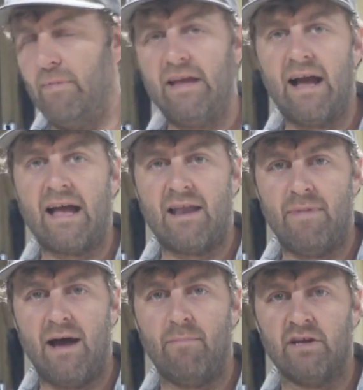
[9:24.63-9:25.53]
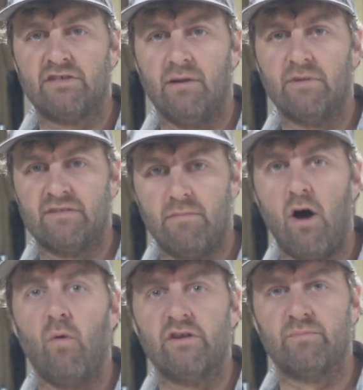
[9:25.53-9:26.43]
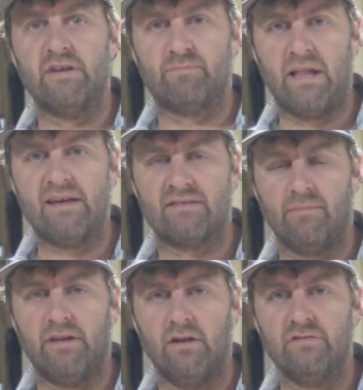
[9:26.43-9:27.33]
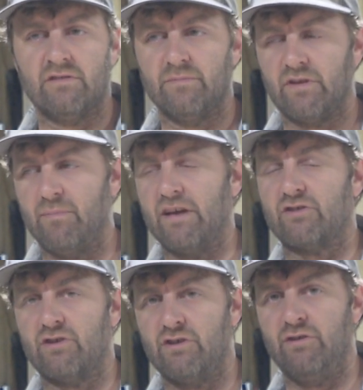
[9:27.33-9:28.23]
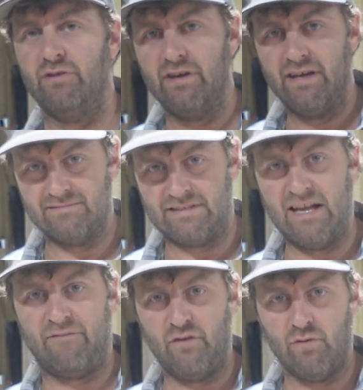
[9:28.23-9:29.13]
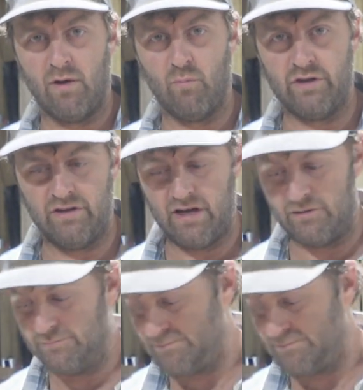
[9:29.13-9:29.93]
me, I gotta buy a bunch of them because I'm always misplacing them and losing them, so make sure you get a few of them when you go.